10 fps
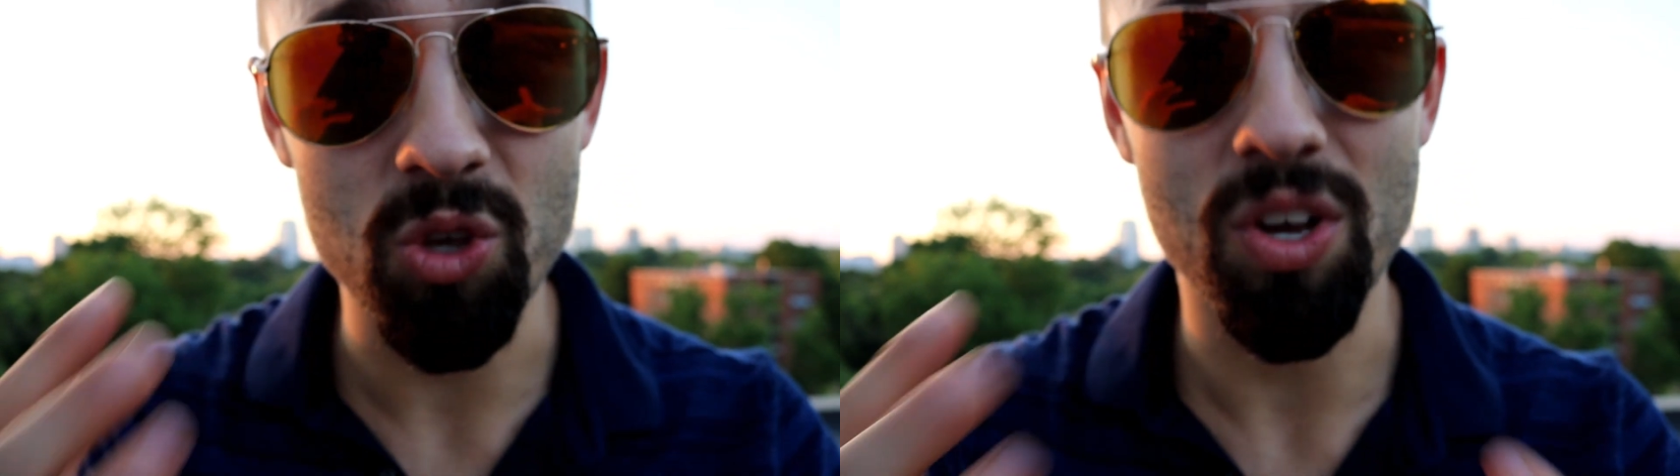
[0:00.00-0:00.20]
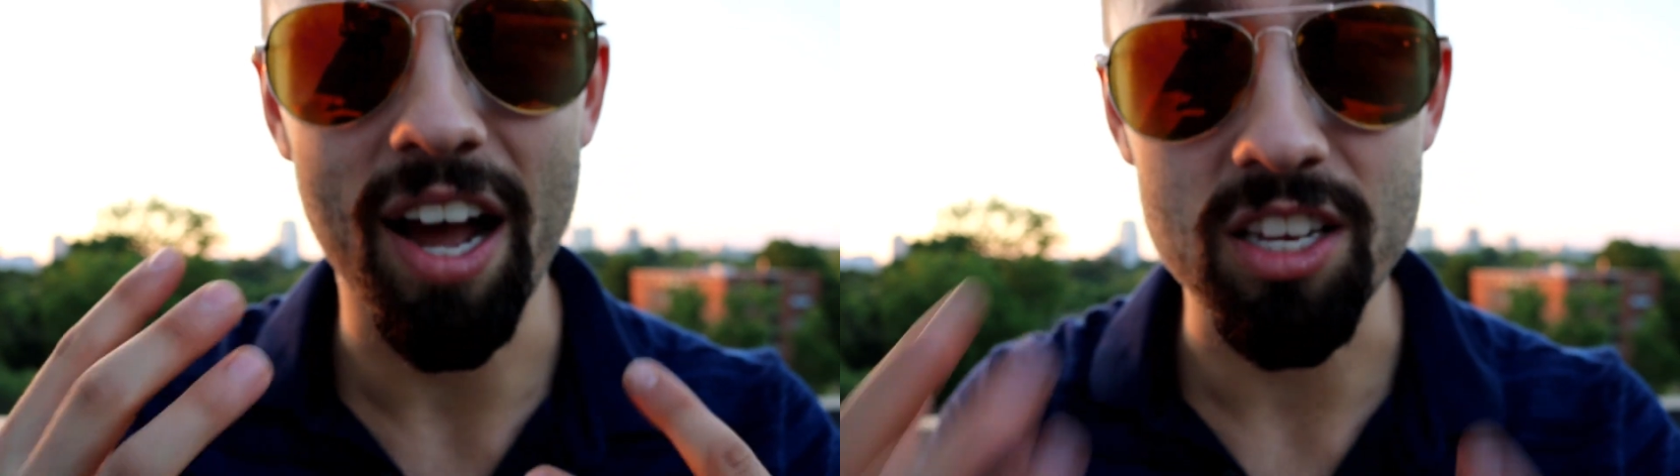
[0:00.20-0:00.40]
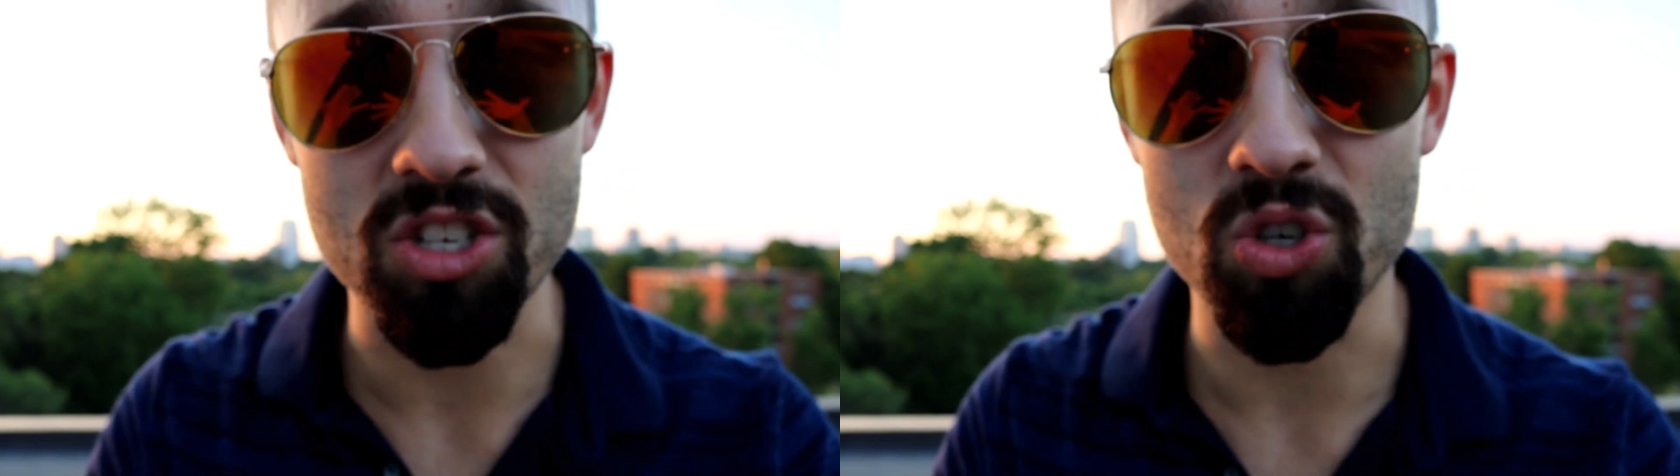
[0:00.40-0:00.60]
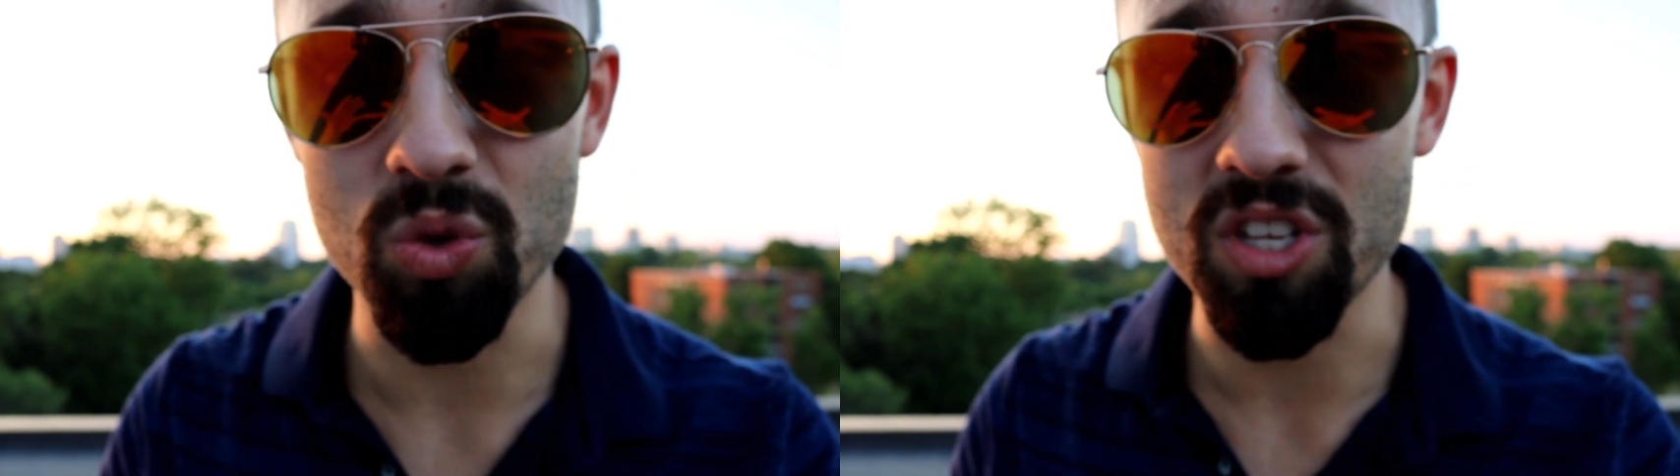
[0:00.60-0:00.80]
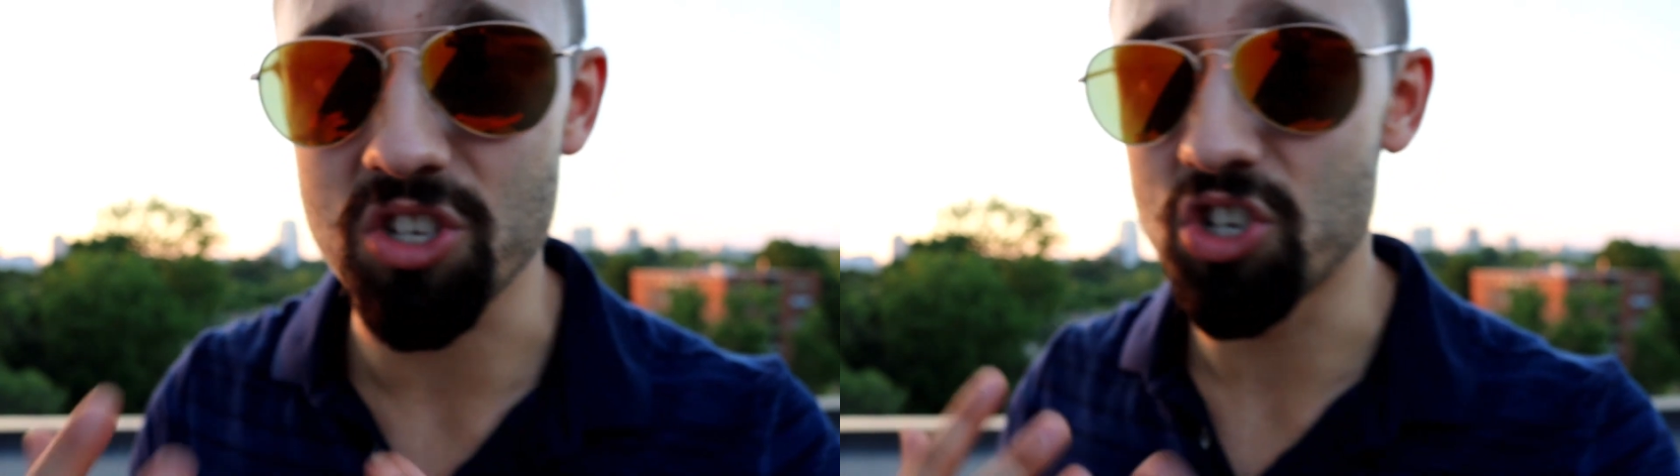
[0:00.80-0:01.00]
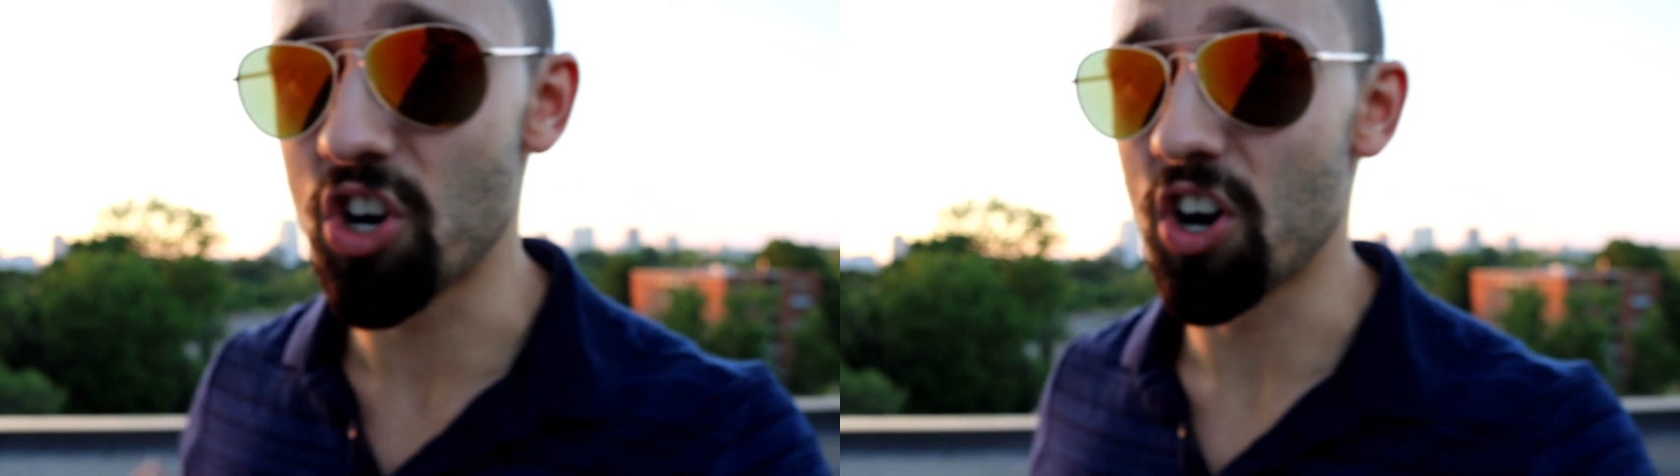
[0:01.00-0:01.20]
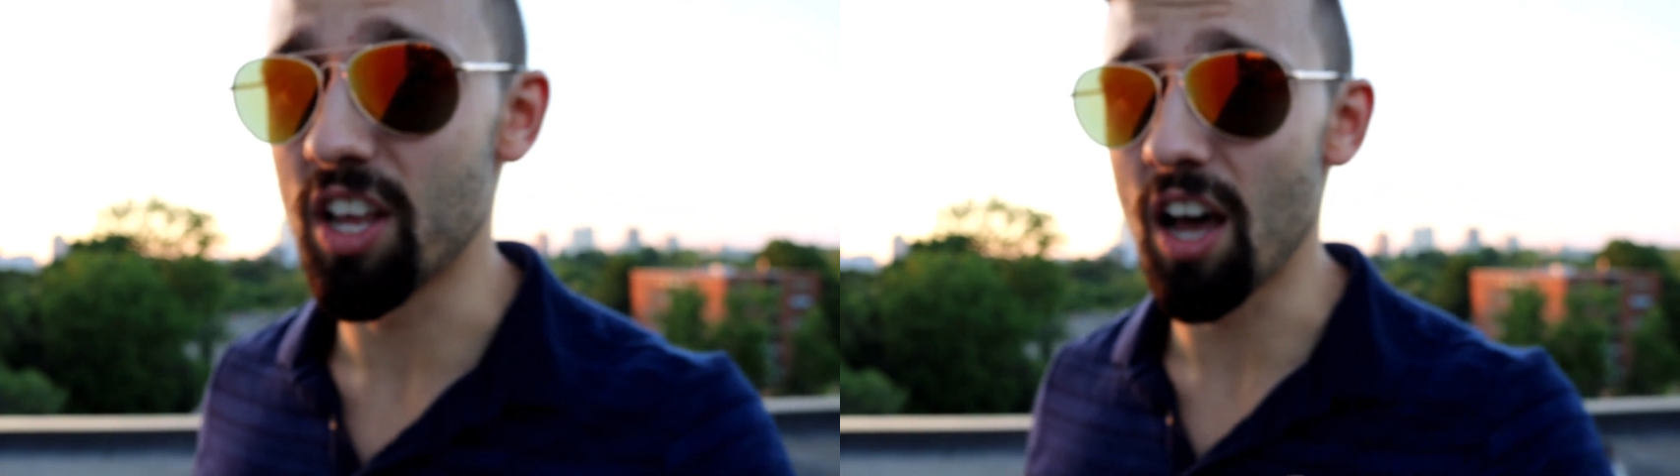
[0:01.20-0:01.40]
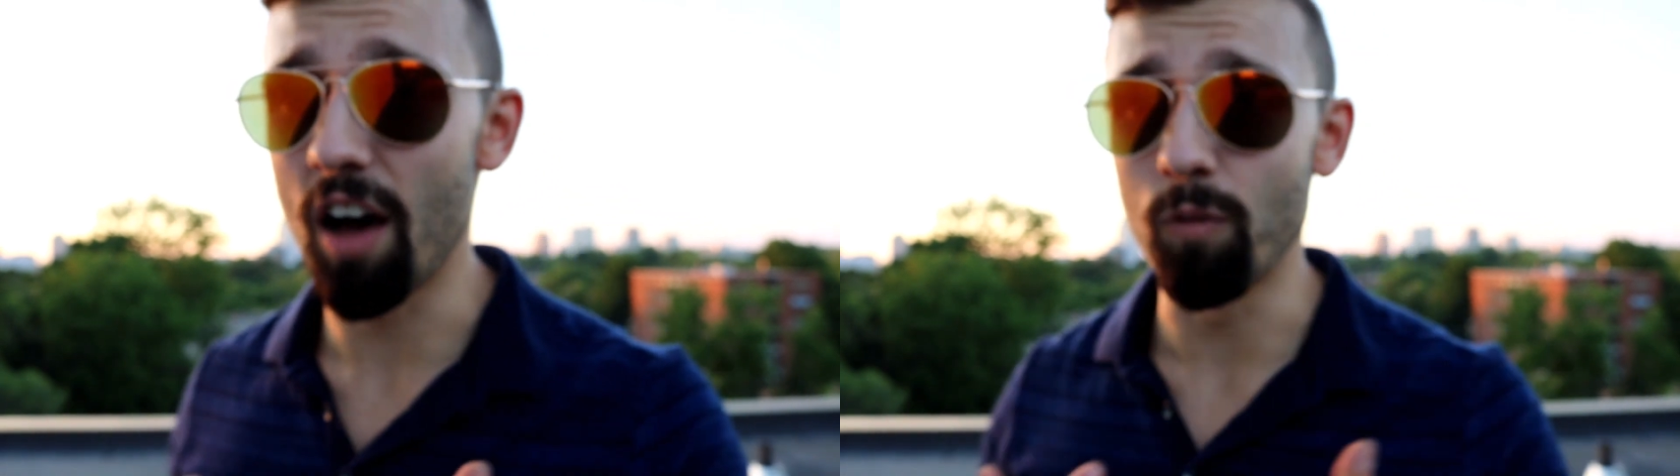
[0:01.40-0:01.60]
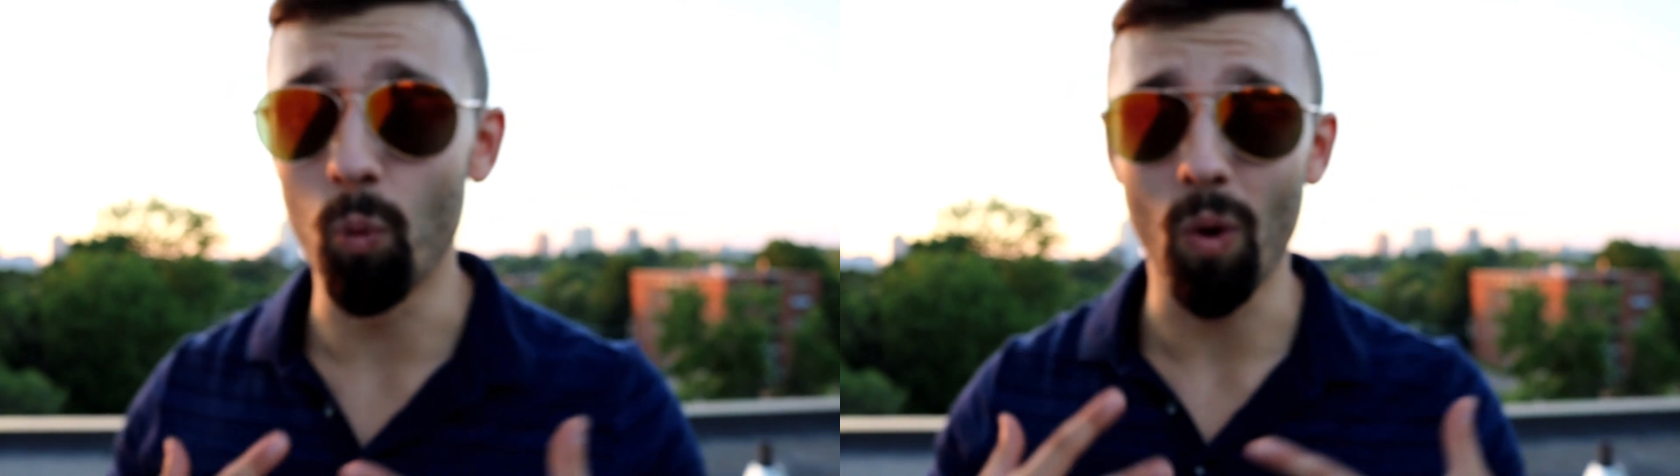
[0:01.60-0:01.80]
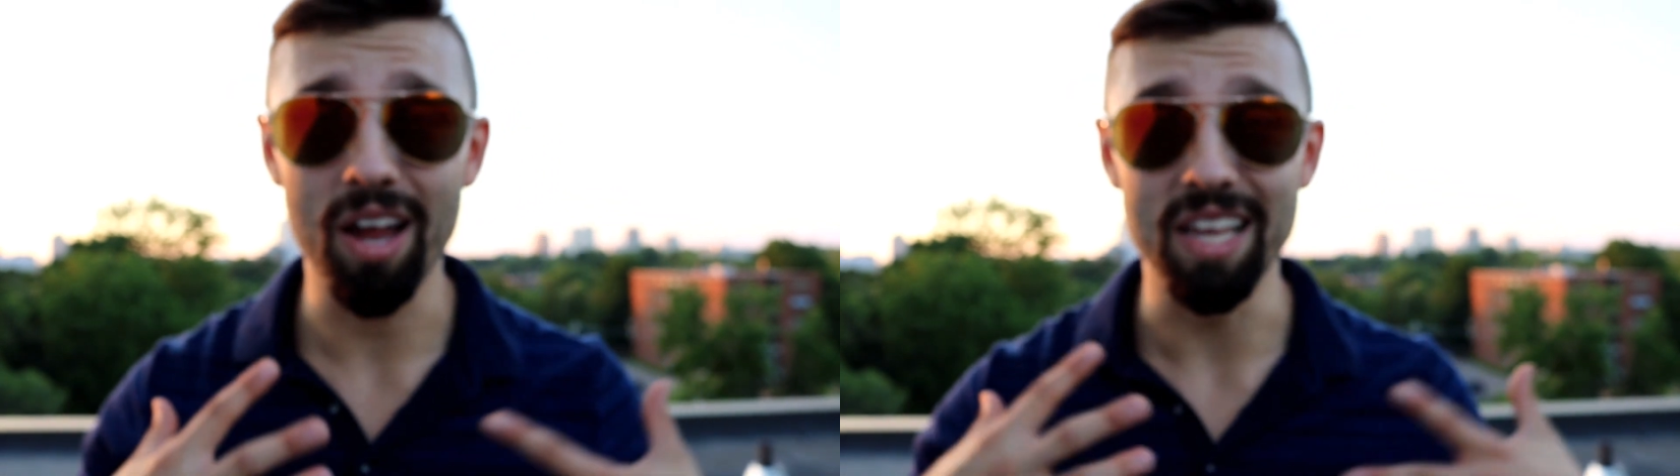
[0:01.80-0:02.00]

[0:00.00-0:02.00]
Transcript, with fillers: you guys through this journey of what